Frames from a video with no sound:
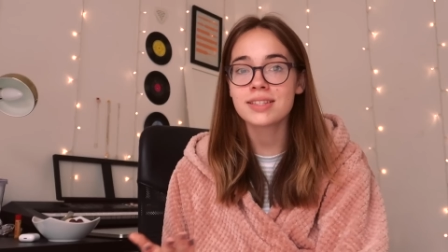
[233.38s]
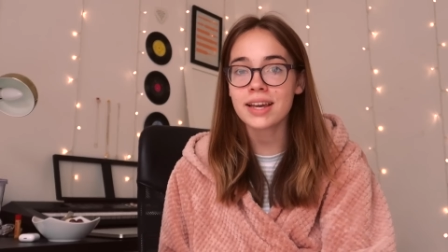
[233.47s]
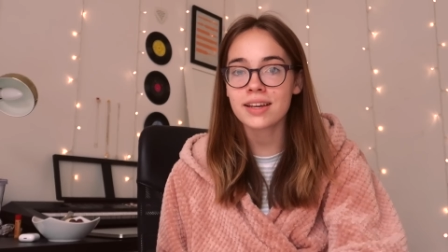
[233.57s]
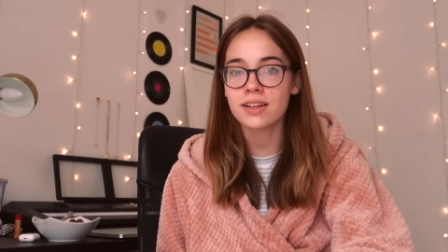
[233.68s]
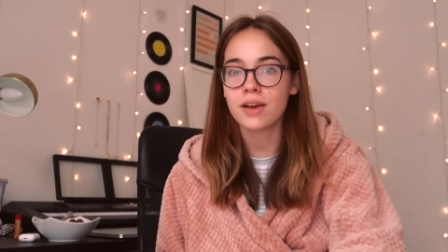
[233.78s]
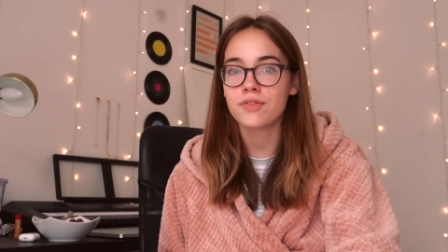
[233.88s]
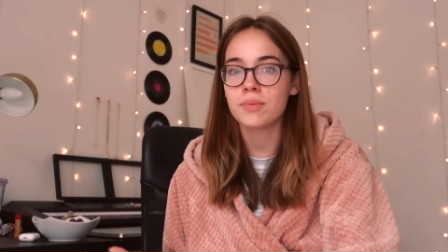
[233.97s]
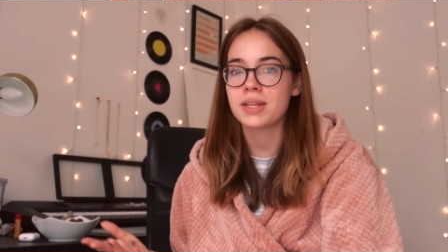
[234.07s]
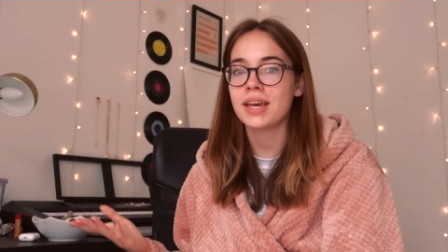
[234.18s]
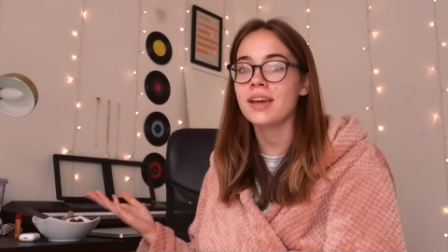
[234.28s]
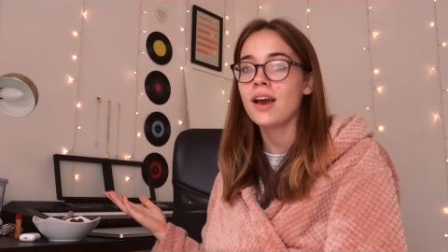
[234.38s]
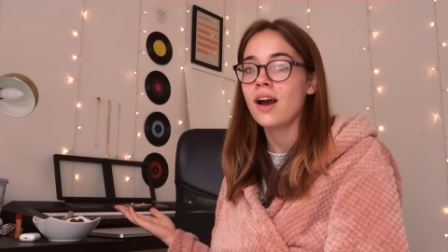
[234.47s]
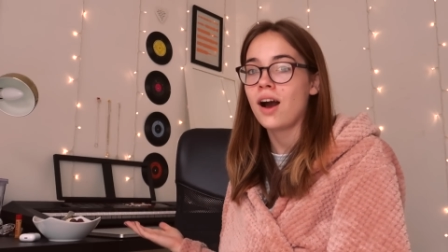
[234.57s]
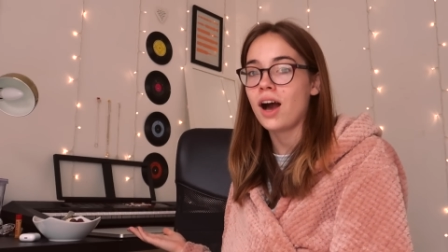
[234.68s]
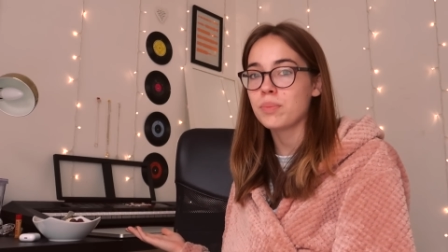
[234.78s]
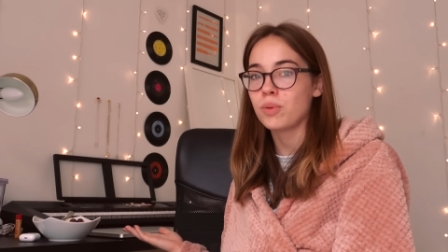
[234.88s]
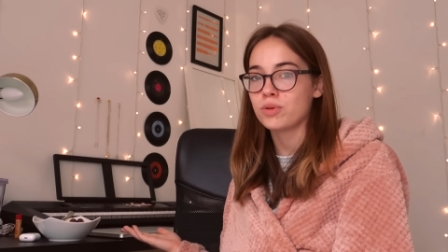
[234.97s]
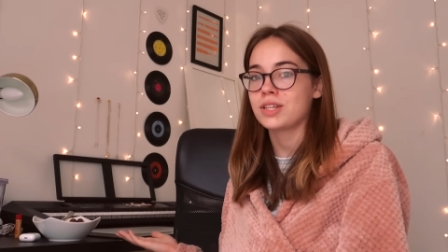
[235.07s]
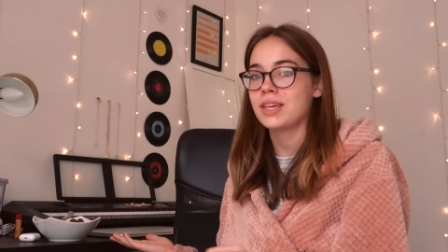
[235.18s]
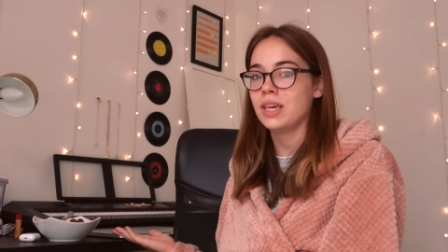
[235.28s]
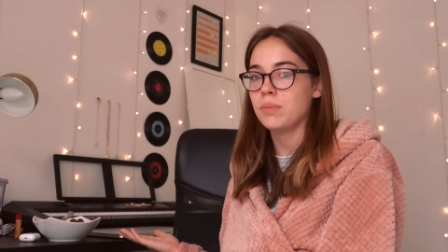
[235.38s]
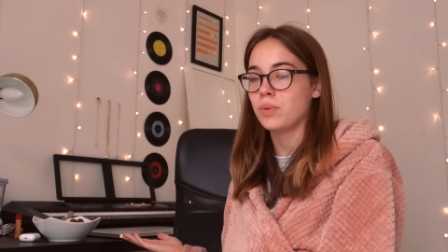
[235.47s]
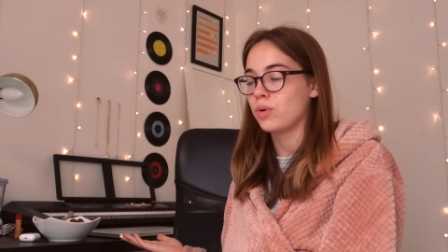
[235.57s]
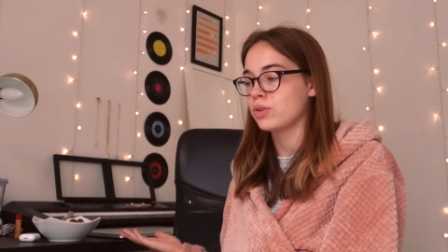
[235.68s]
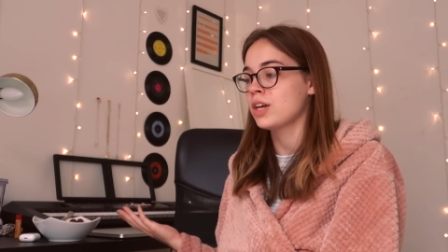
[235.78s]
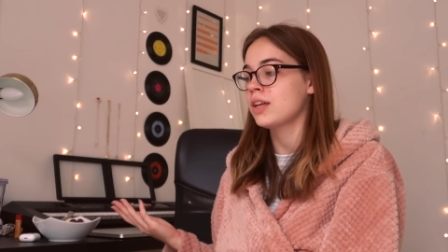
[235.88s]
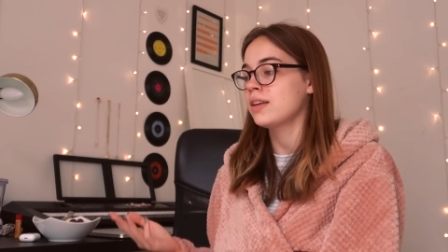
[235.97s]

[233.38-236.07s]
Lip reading: Second life update, I bought a keyboard.